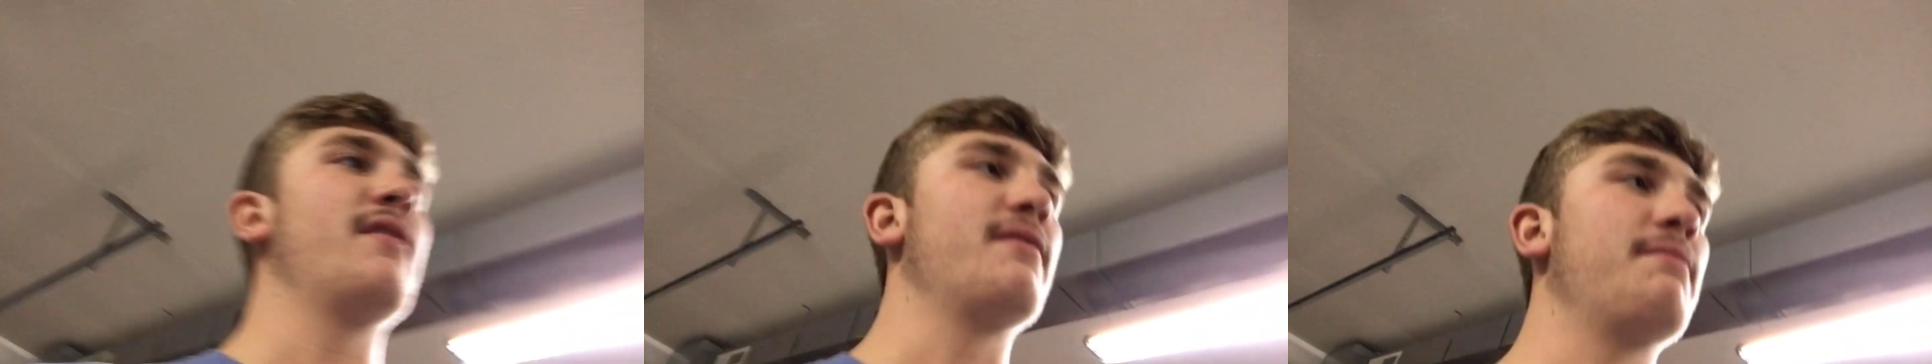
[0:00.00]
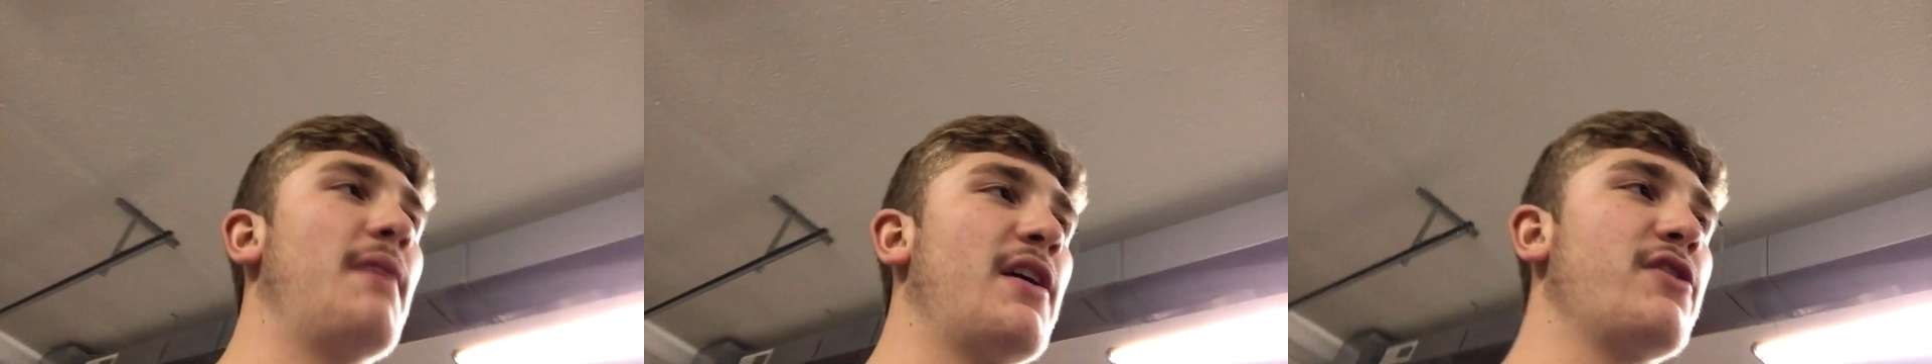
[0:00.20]

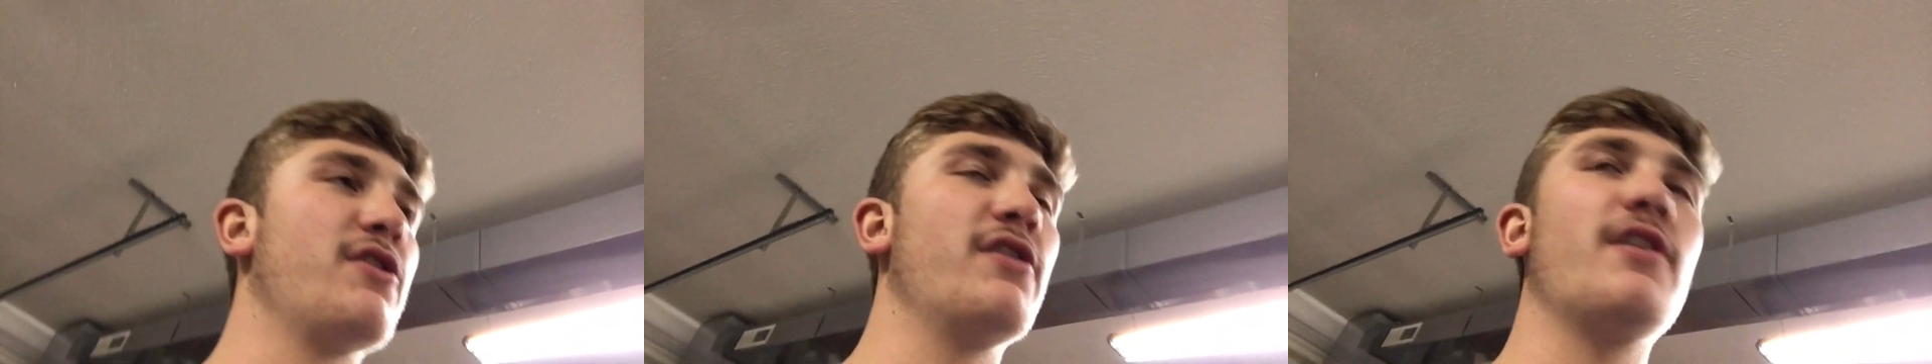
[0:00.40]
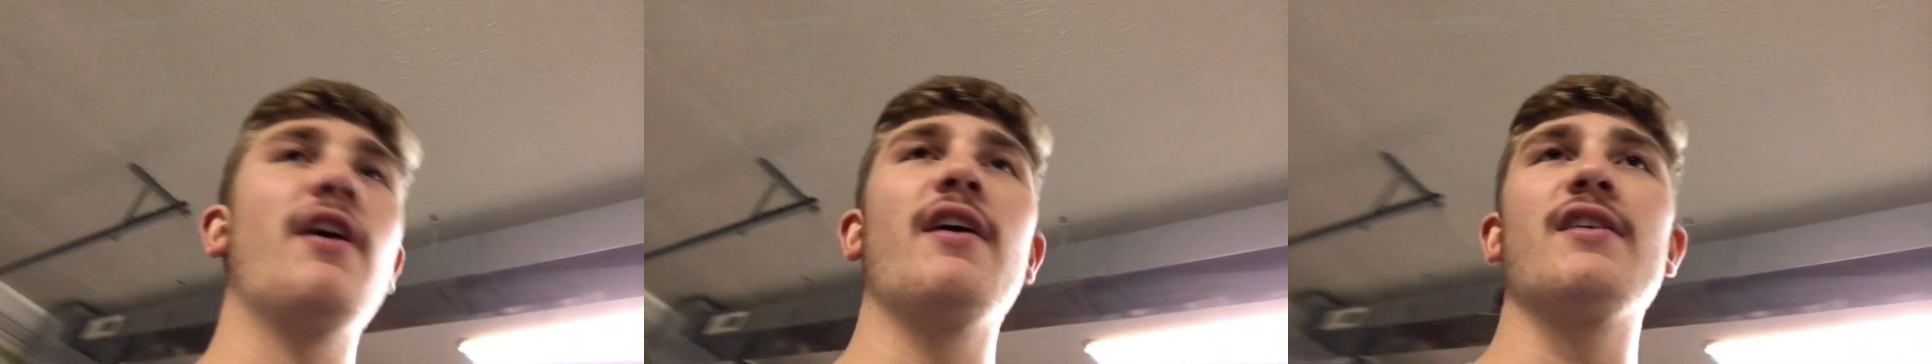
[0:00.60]
make sure
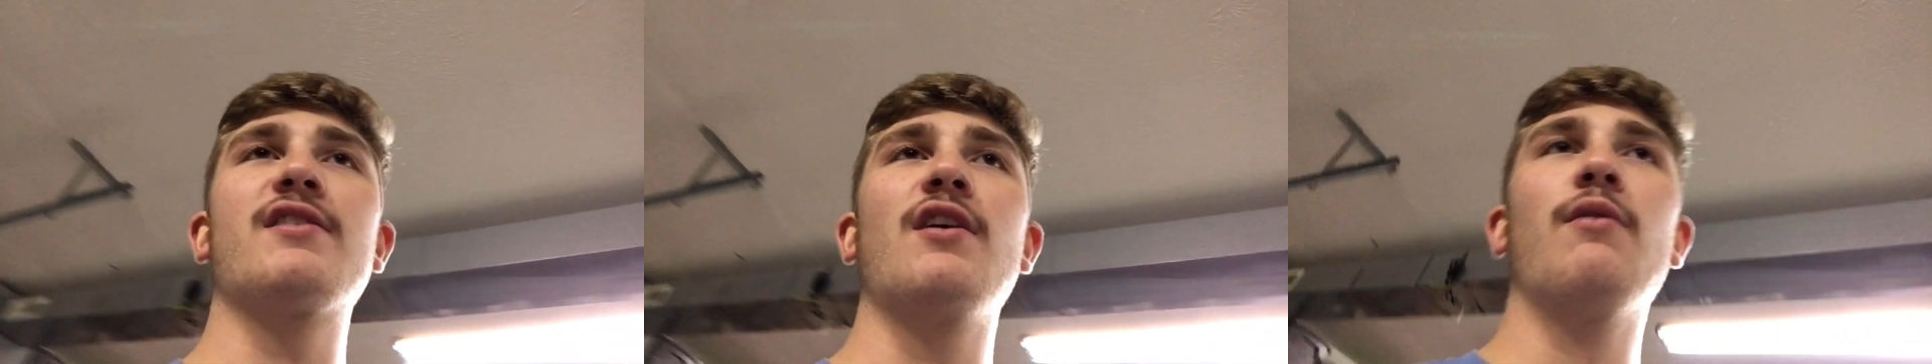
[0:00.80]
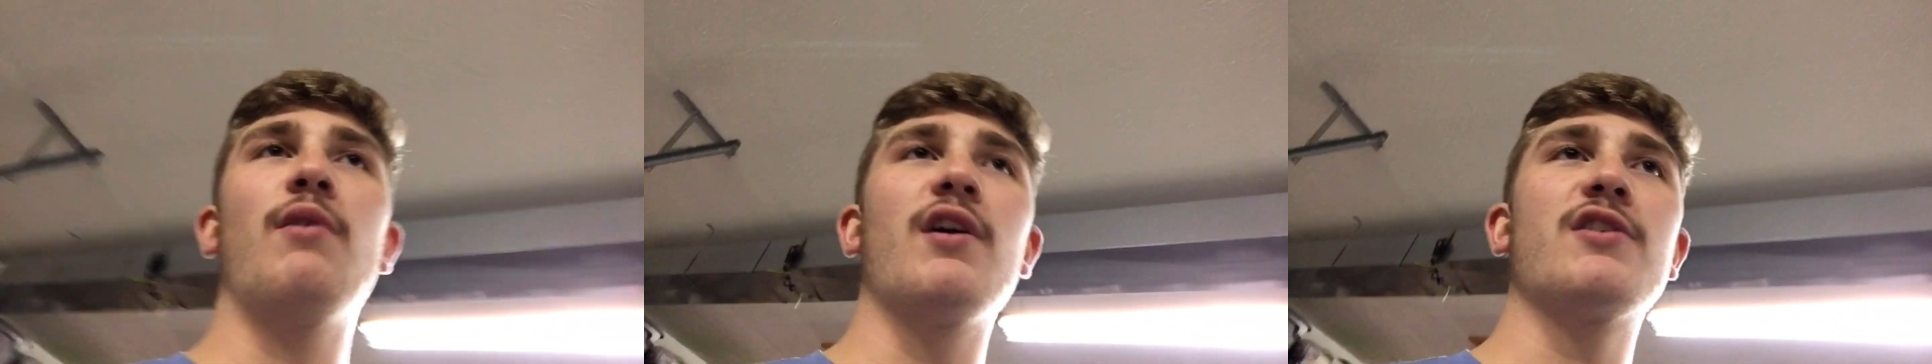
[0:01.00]
you guys
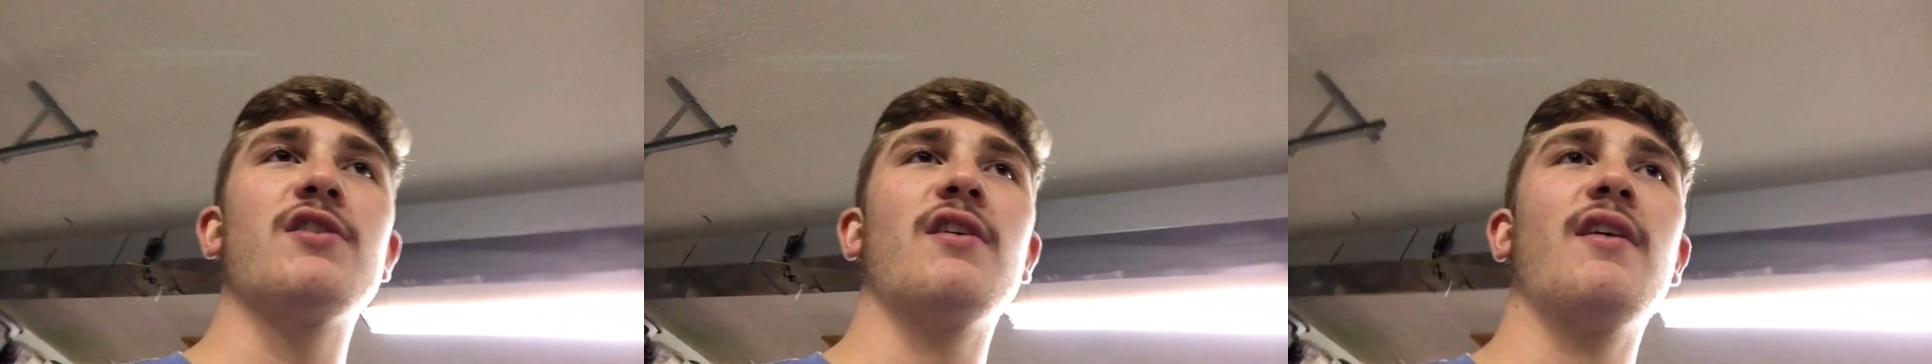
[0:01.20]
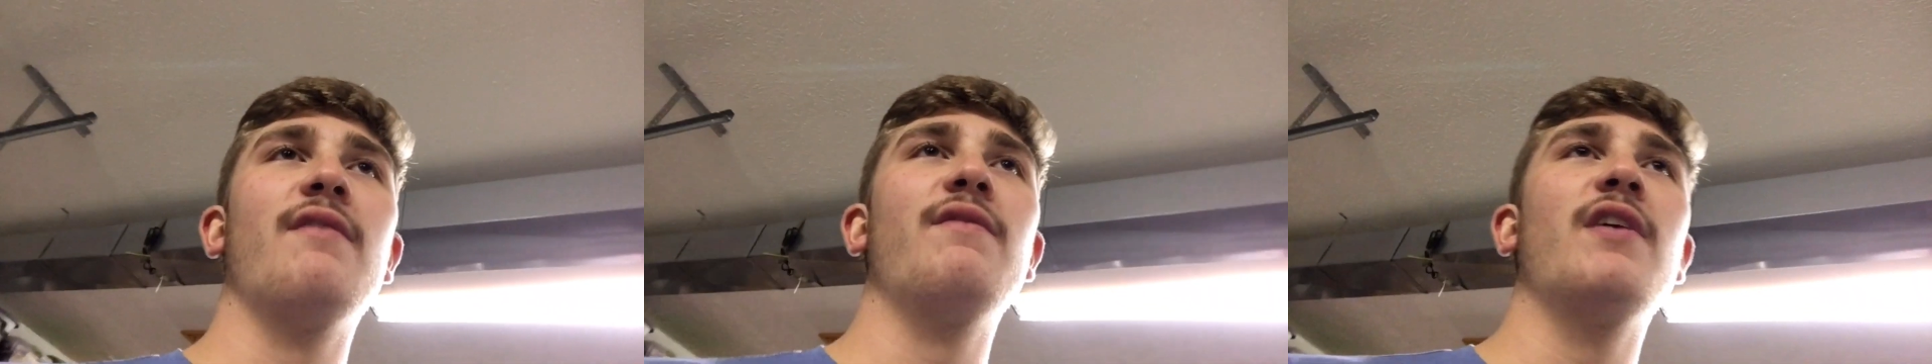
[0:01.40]
go watch all them